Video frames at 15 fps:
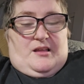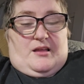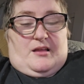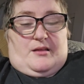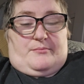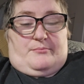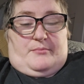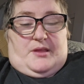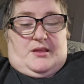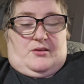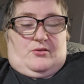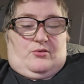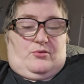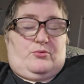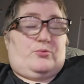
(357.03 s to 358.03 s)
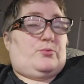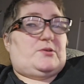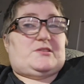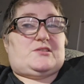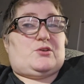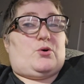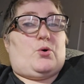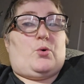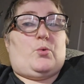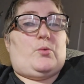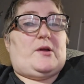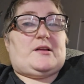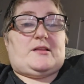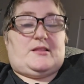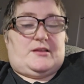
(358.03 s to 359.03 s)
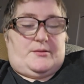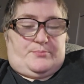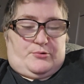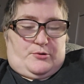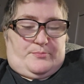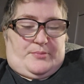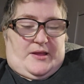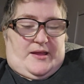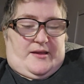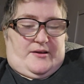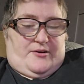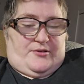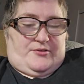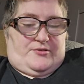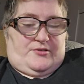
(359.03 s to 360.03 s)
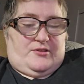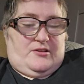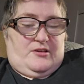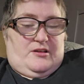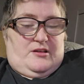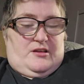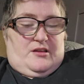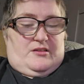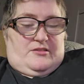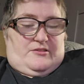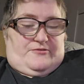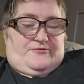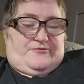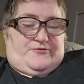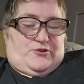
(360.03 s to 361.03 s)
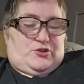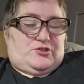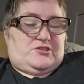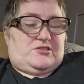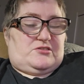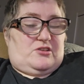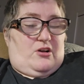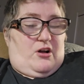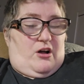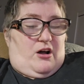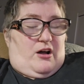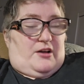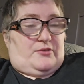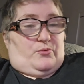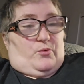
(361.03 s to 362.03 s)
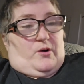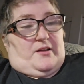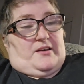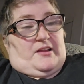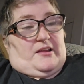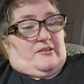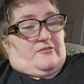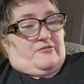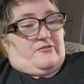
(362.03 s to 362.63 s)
A meal was quickly prepared the first hot one in